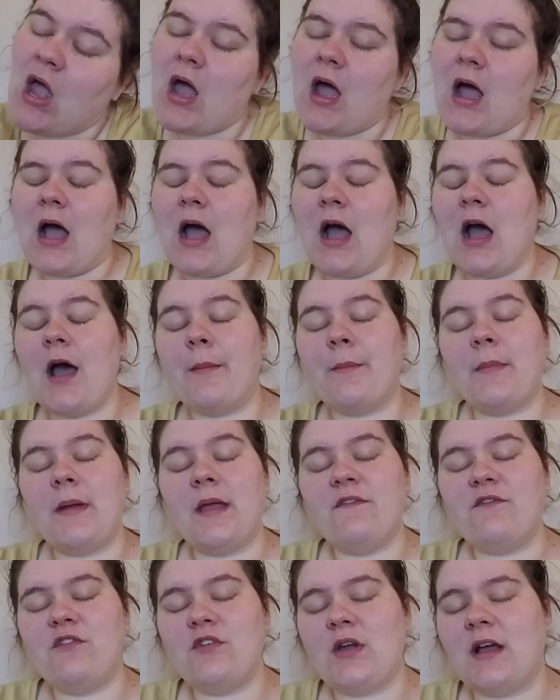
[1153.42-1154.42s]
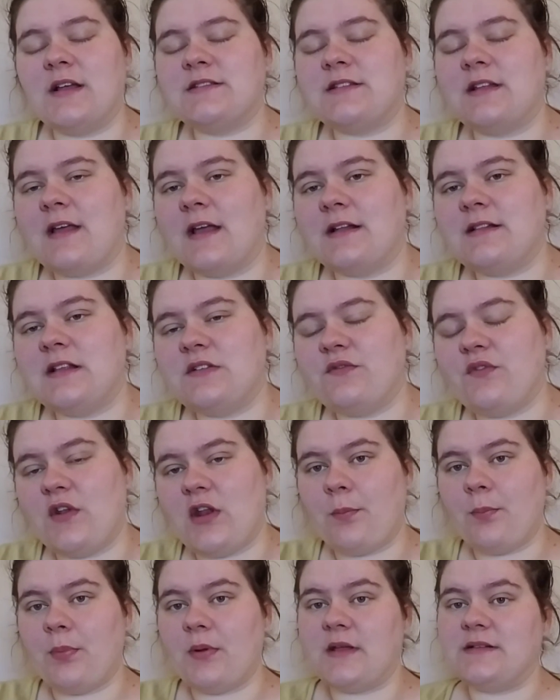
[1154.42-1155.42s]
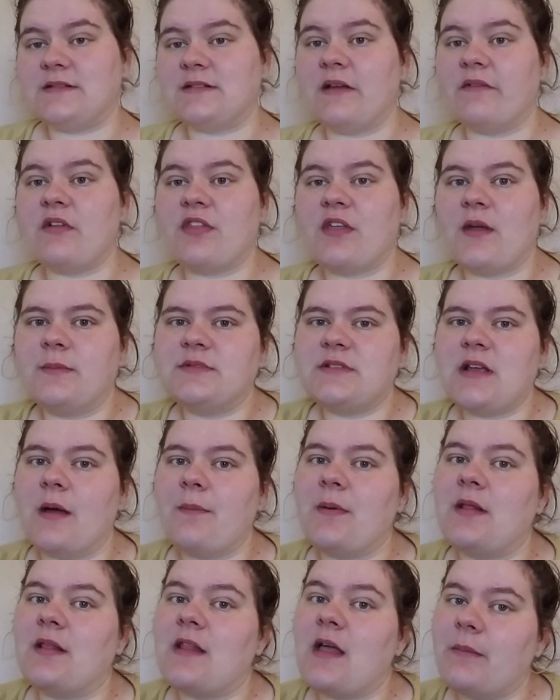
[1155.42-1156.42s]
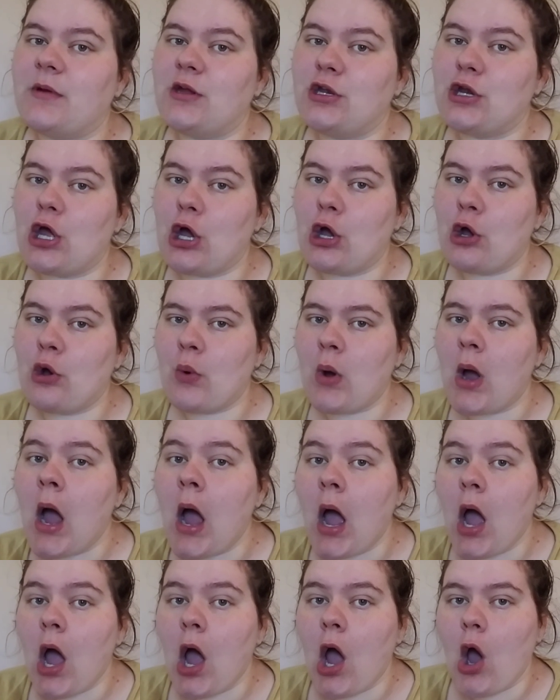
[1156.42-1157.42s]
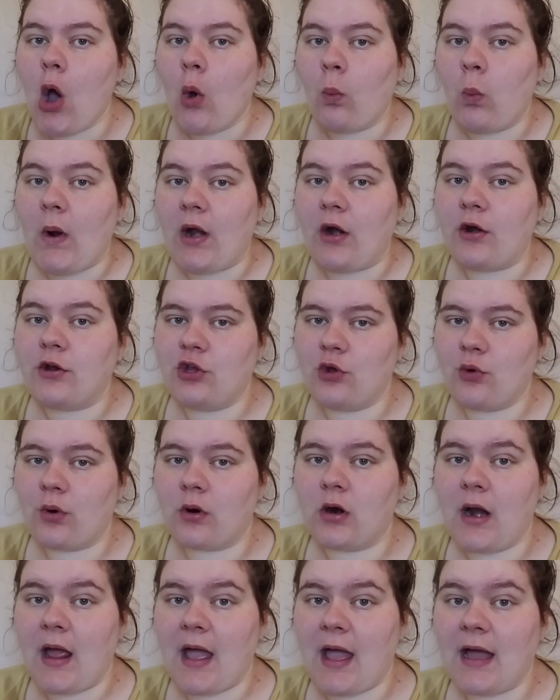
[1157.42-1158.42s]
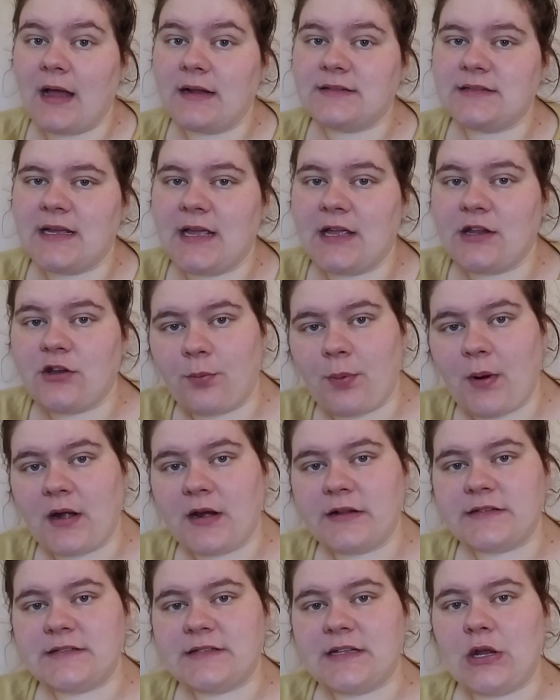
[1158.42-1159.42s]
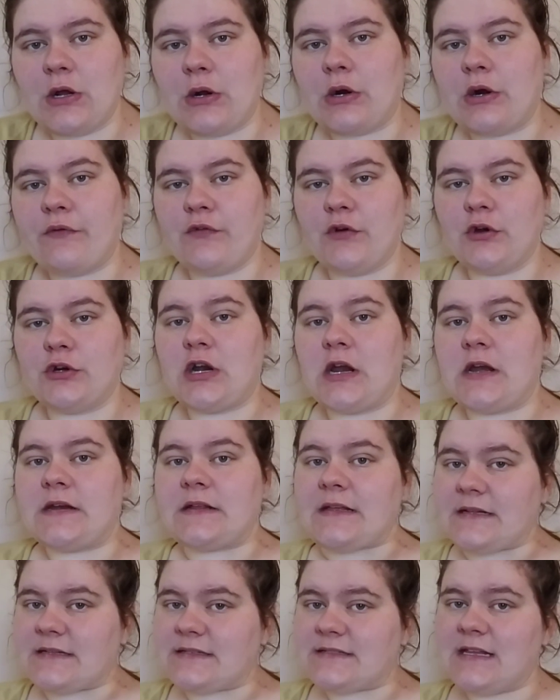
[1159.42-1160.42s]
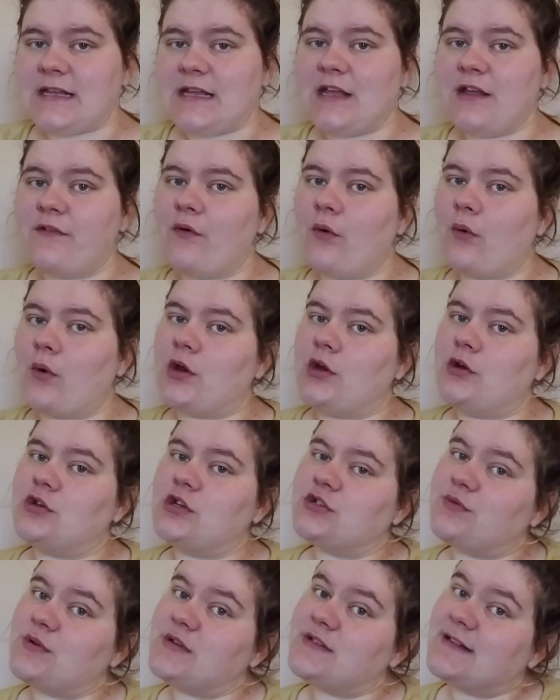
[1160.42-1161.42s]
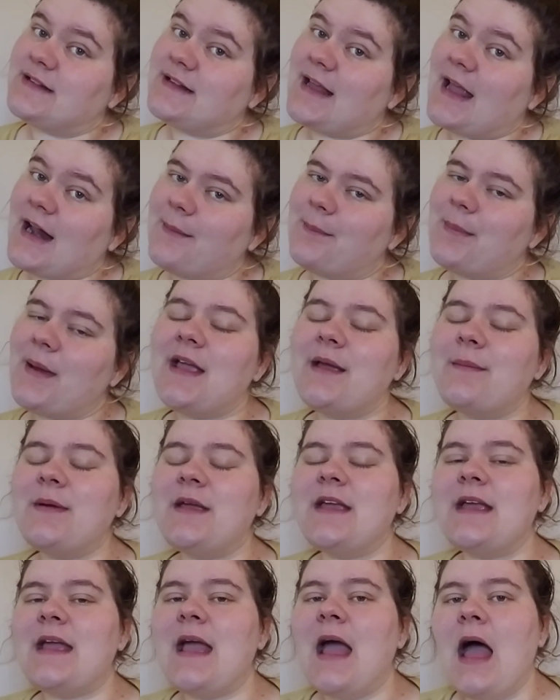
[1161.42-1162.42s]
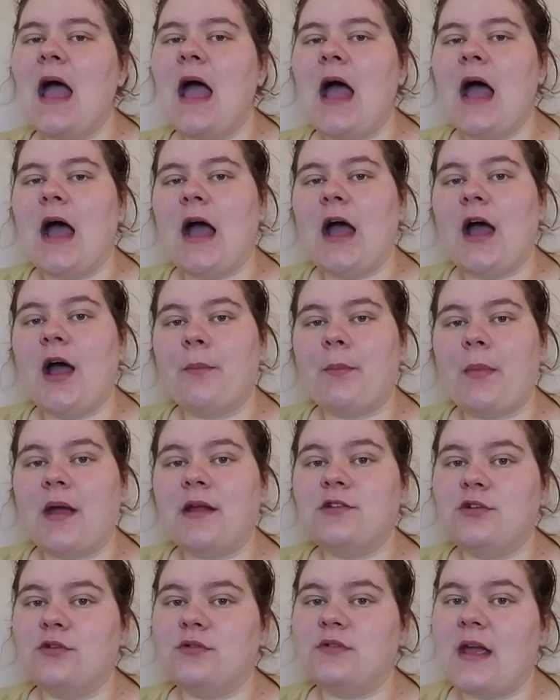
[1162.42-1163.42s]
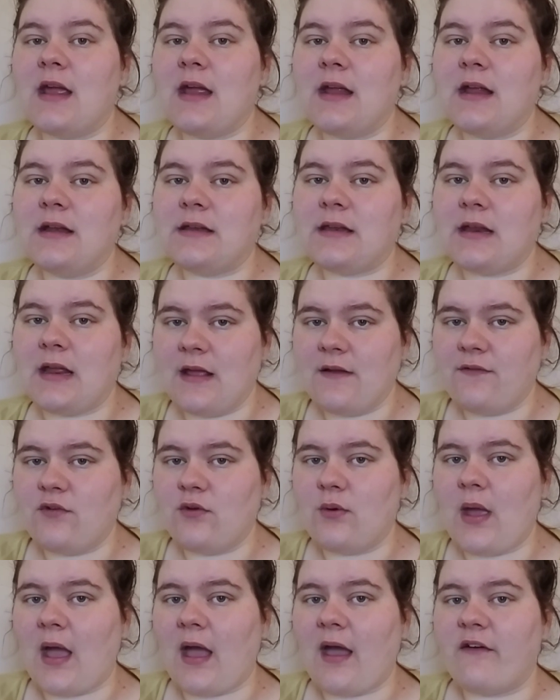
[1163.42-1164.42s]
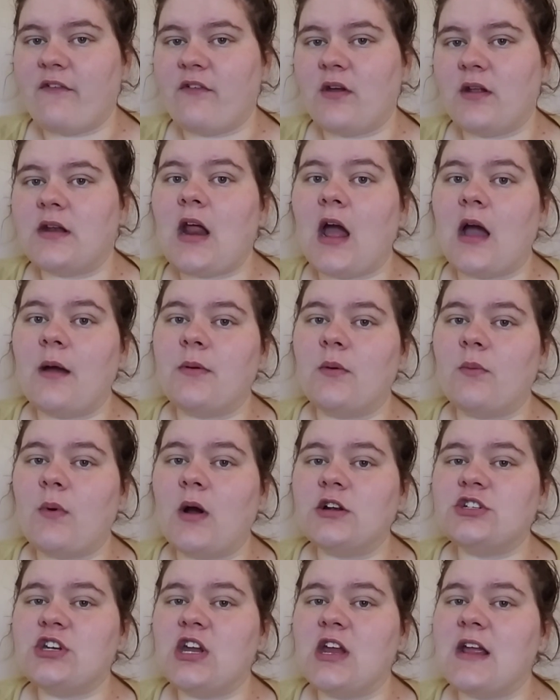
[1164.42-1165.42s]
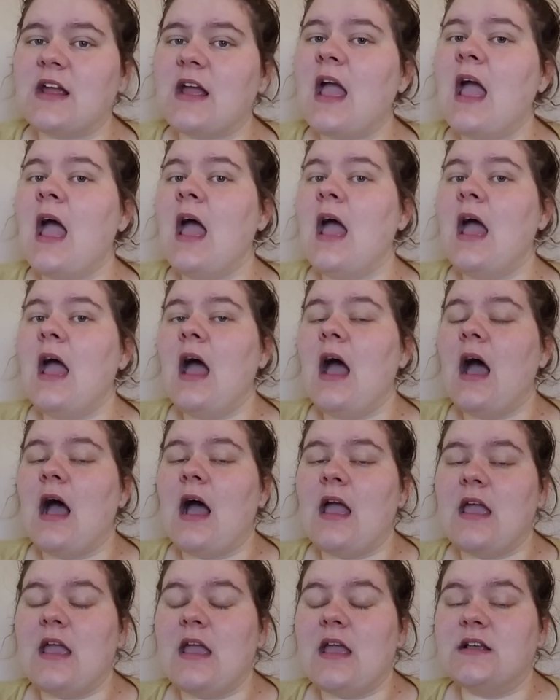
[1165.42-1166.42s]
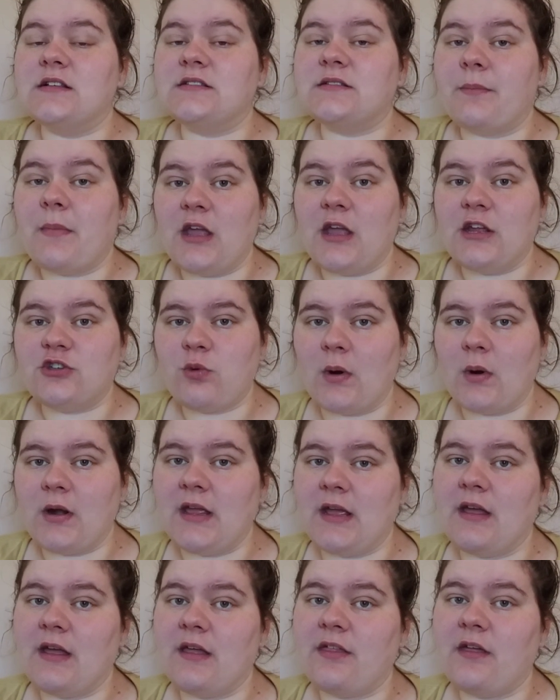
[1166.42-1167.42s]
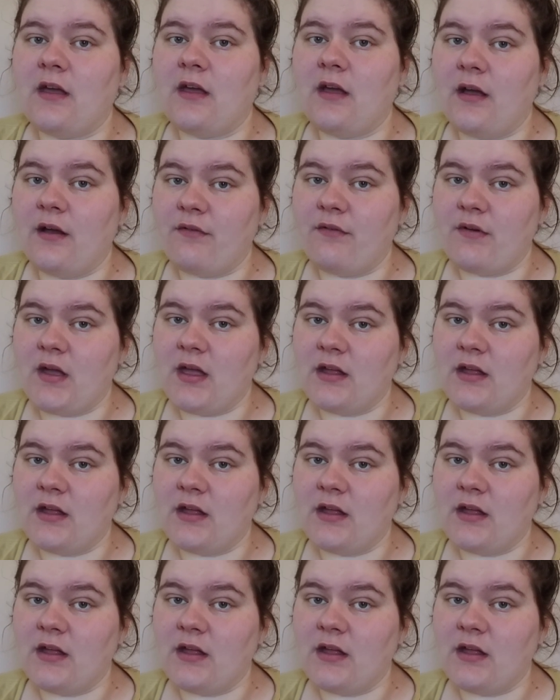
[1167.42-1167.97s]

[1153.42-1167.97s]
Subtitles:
if you guys like this video, please give it a thumbs up and let me know where you are at in your pregnancy, or if you're trying to conceive, or you just recently had a baby. My due date, if you have not been watching, is May 20th of